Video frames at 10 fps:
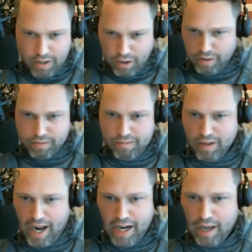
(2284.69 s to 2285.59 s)
are
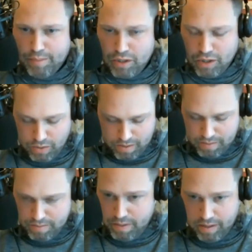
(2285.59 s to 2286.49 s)
lining up to do and
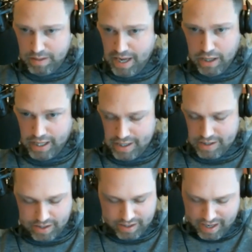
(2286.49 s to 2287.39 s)
be
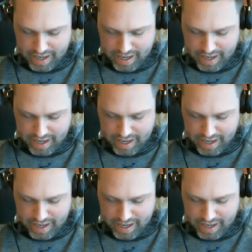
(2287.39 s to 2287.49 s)
delegates. And